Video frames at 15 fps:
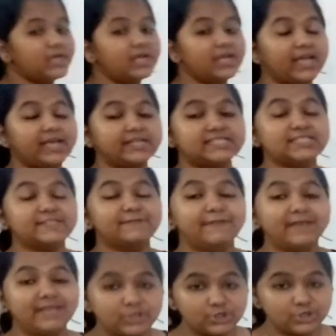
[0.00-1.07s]
It is
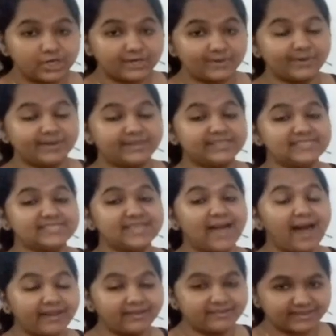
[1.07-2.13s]
featured or it is
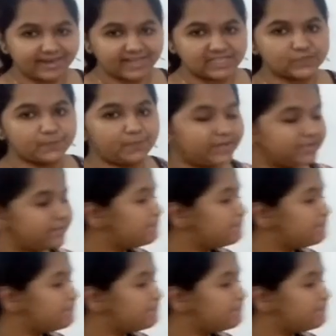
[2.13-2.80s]
characterized by the